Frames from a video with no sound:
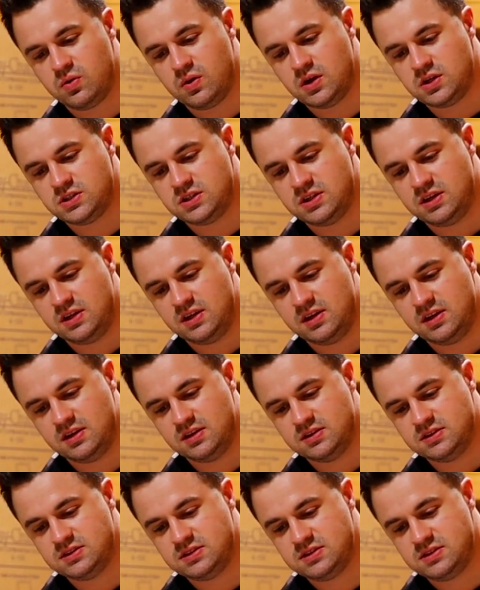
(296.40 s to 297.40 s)
question
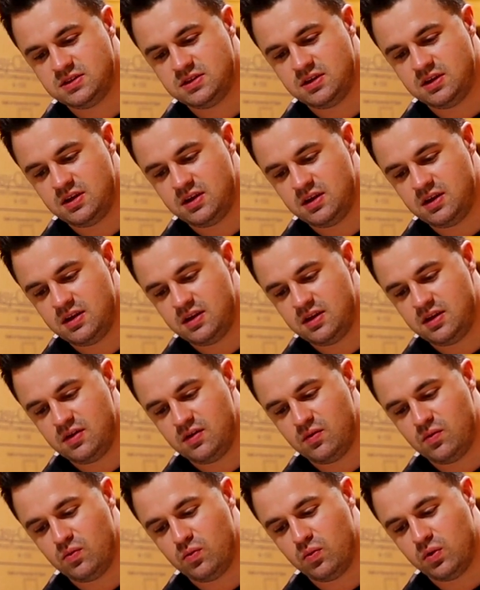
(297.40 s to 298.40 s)
is,
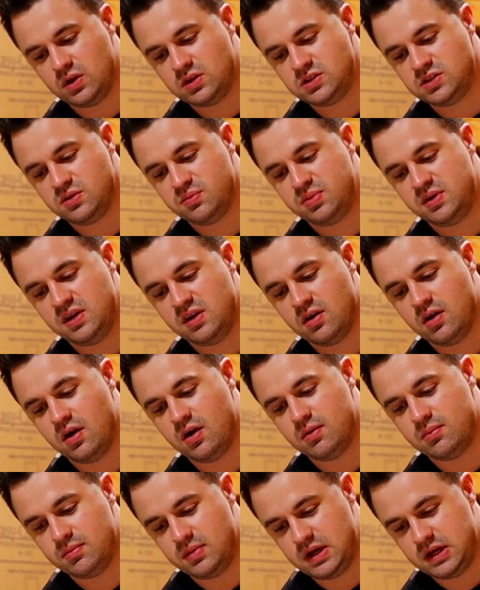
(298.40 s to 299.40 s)
what's your
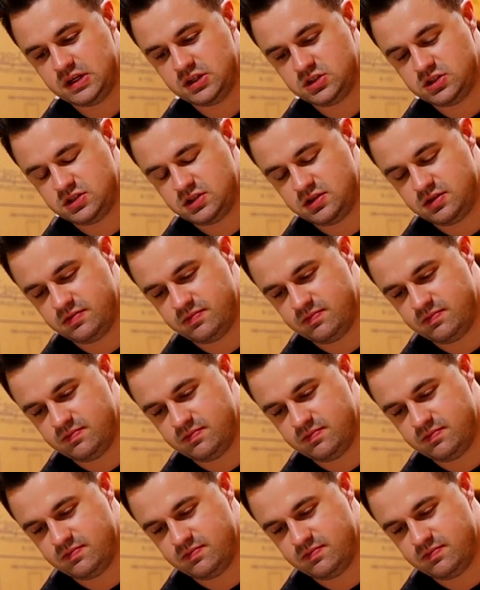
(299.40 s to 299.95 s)
PR and bench?